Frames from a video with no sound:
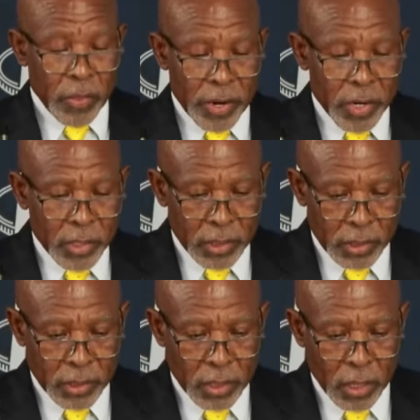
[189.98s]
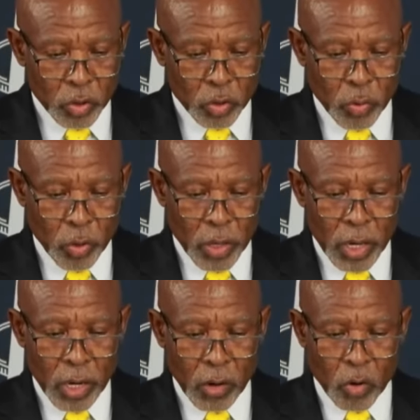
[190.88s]
The risks to
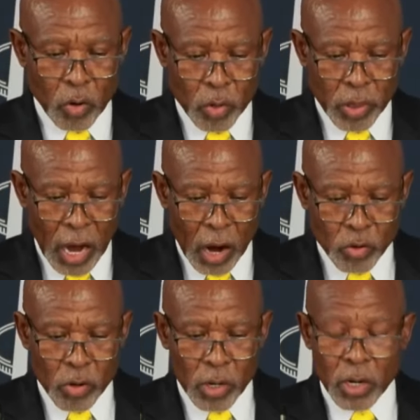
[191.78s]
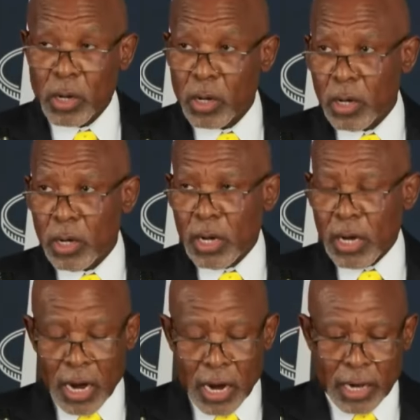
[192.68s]
the growth outlook
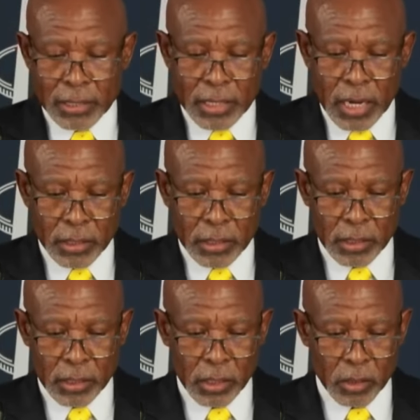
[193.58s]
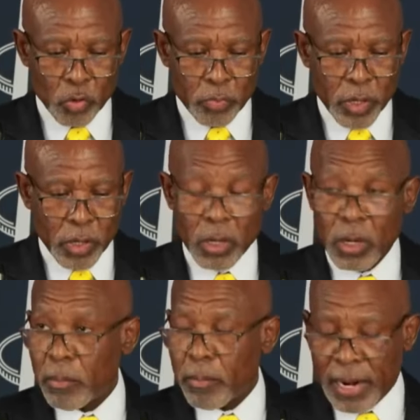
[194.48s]
are assessed to be
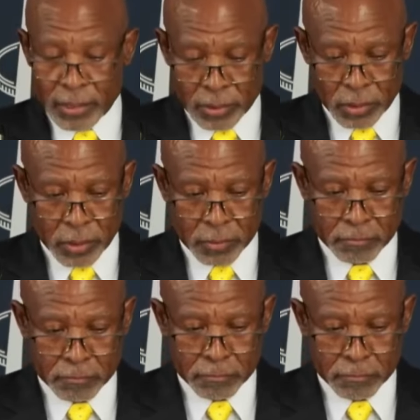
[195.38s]
balanced.